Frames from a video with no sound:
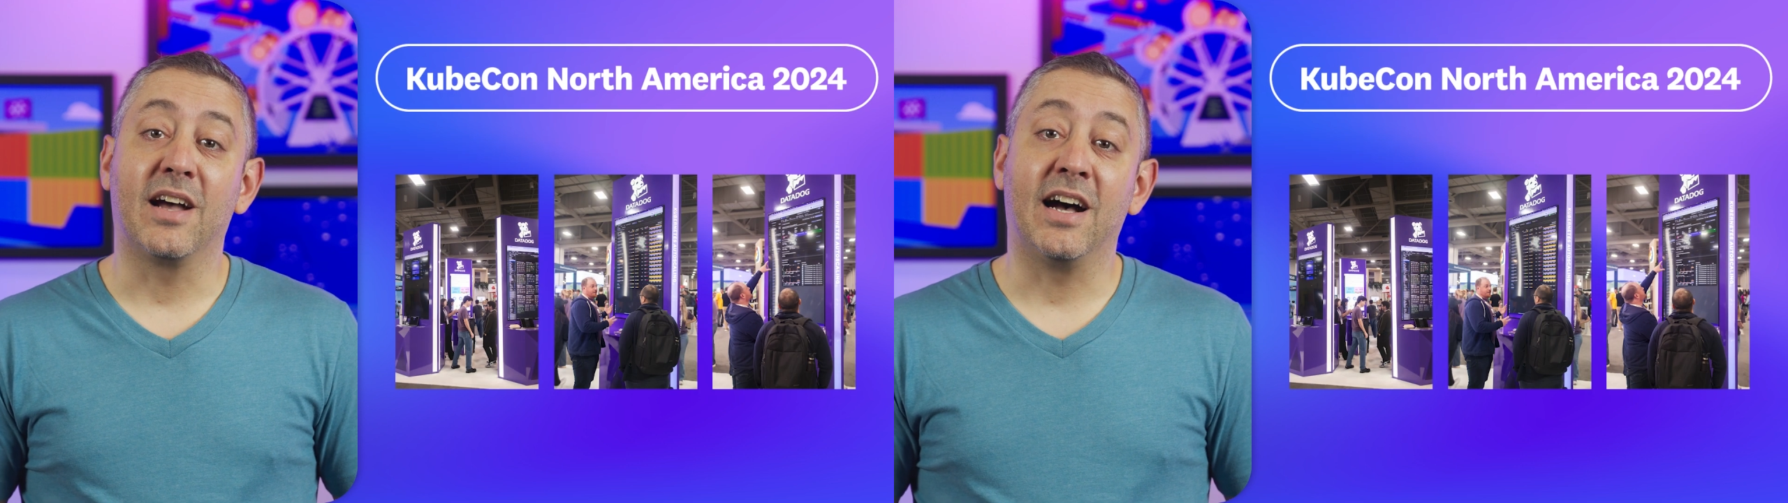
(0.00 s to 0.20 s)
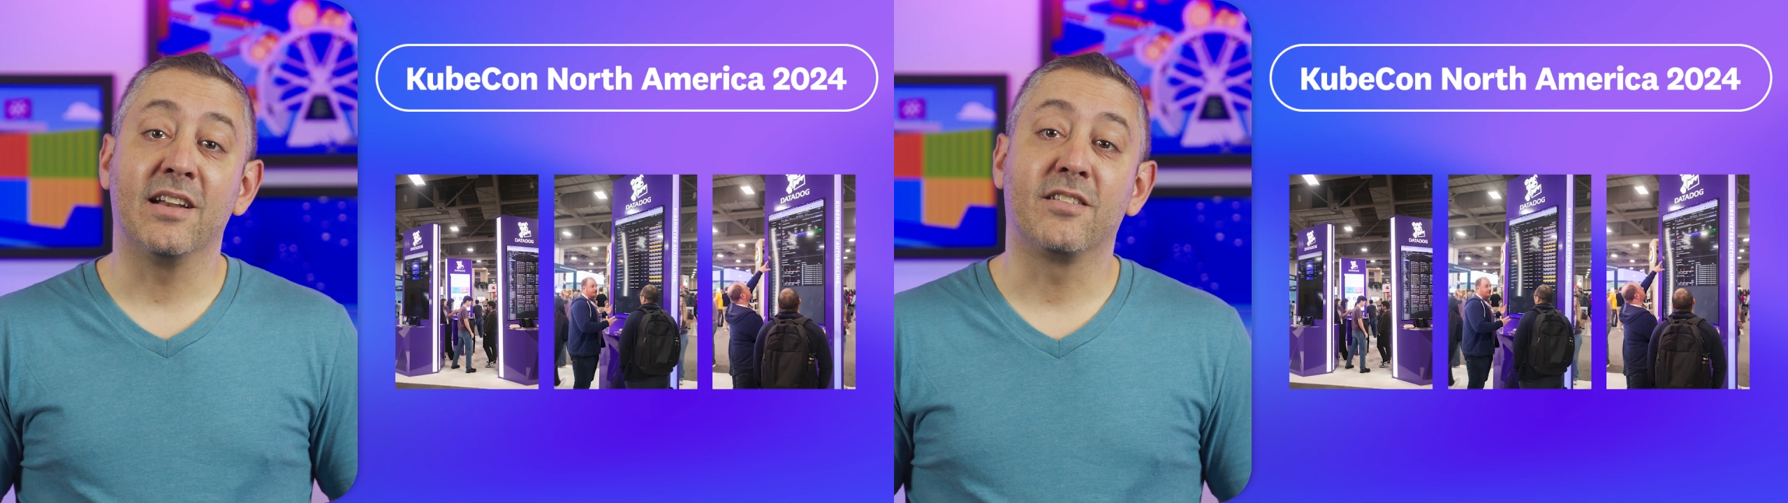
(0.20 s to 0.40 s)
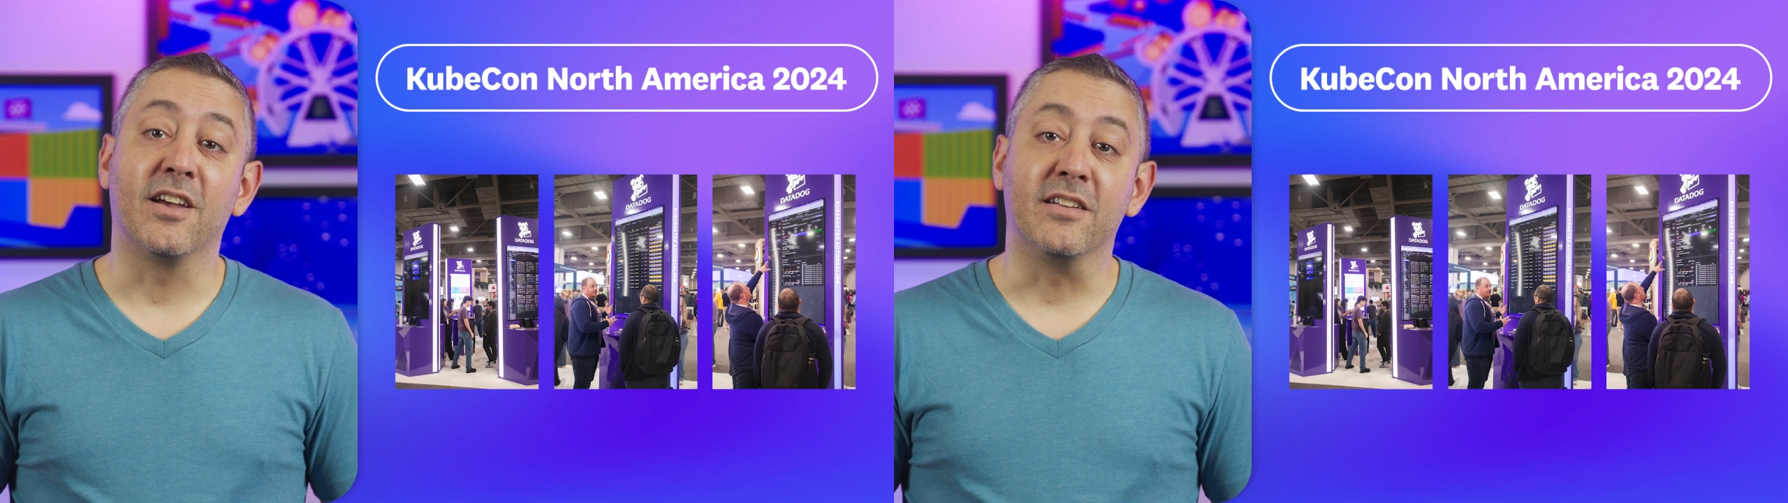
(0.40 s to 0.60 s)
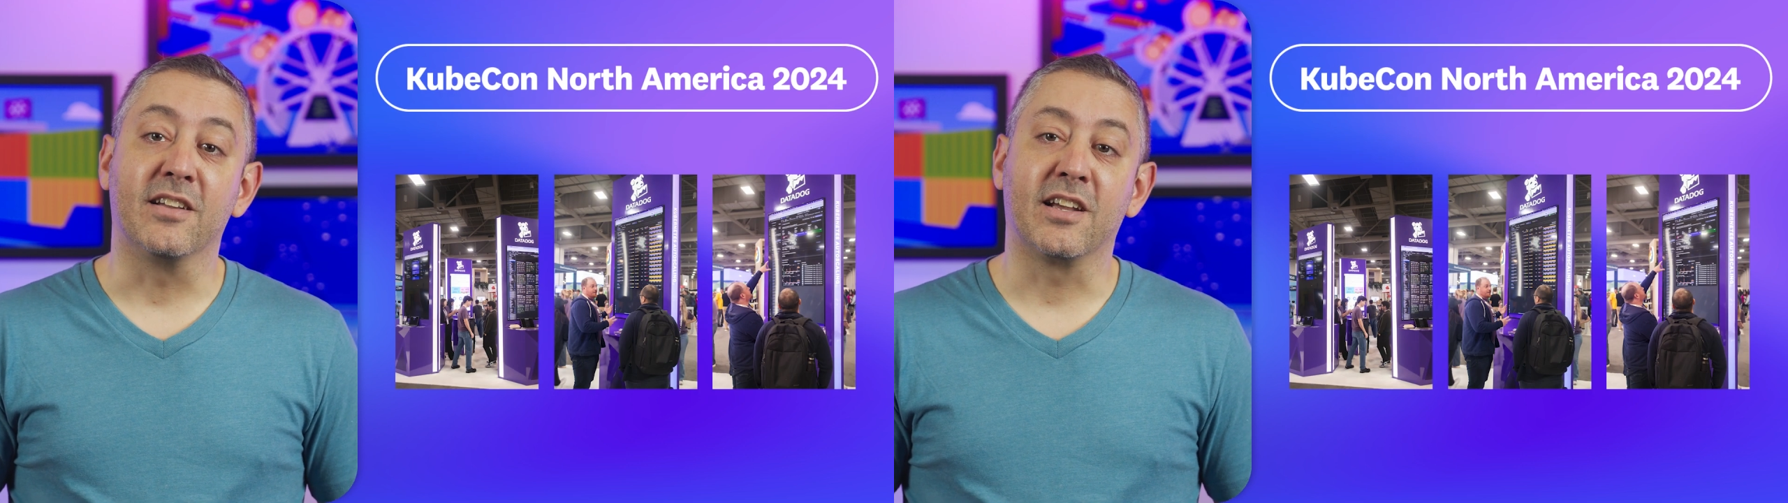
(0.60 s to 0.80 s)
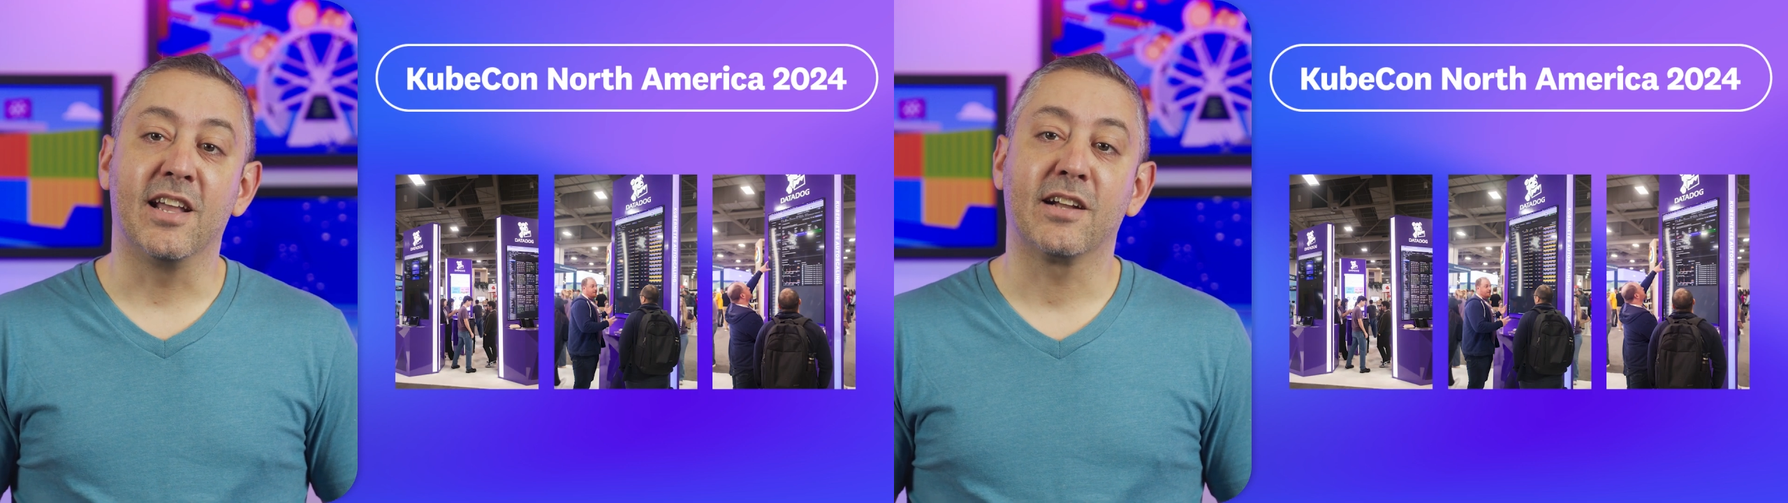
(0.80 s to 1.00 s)
on site to
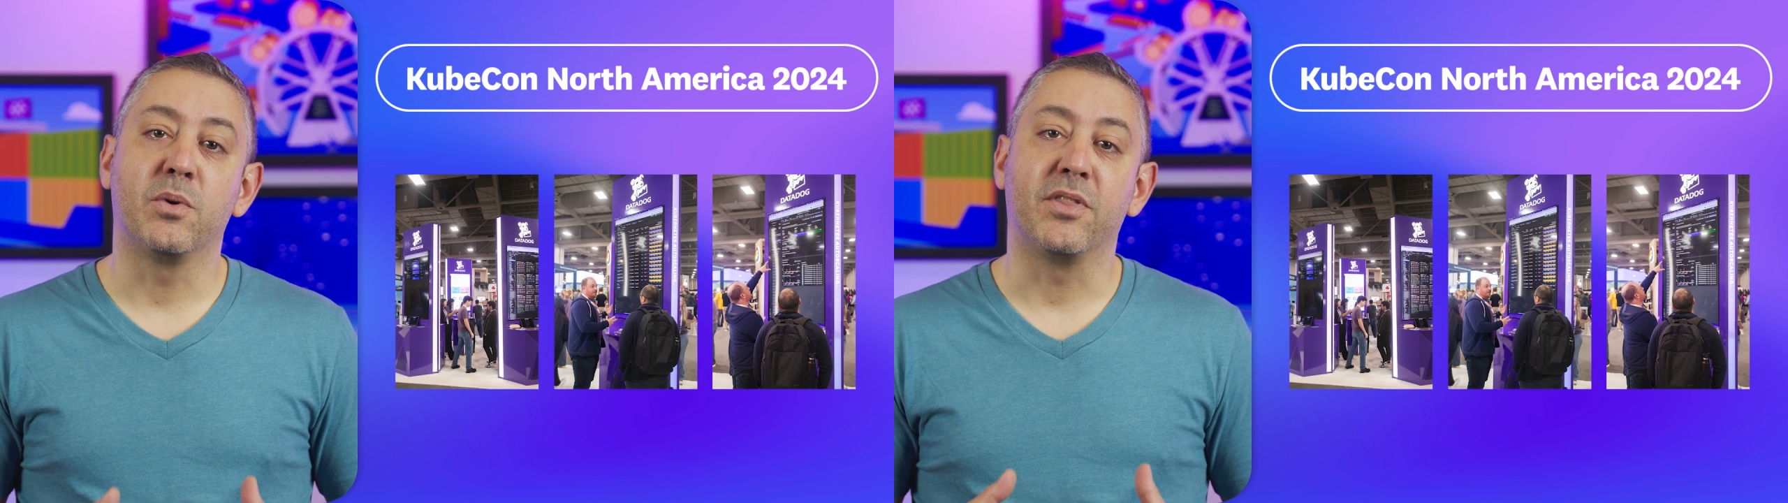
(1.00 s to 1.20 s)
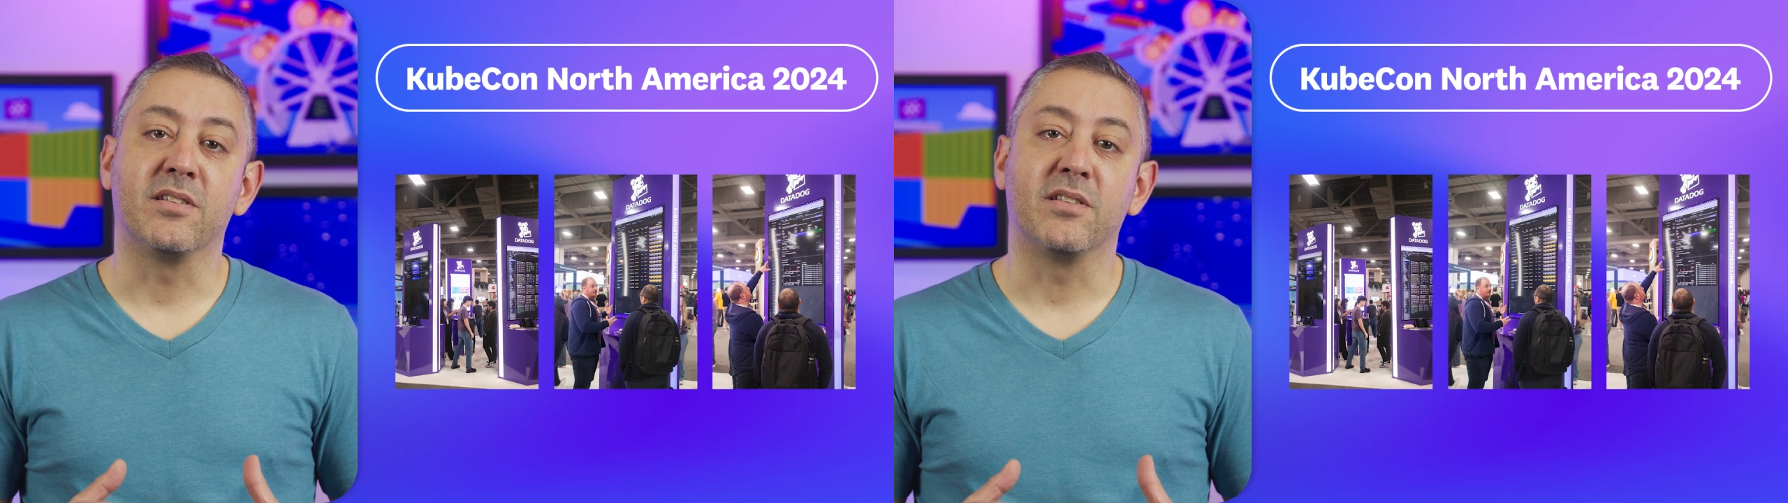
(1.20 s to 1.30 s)
connect with the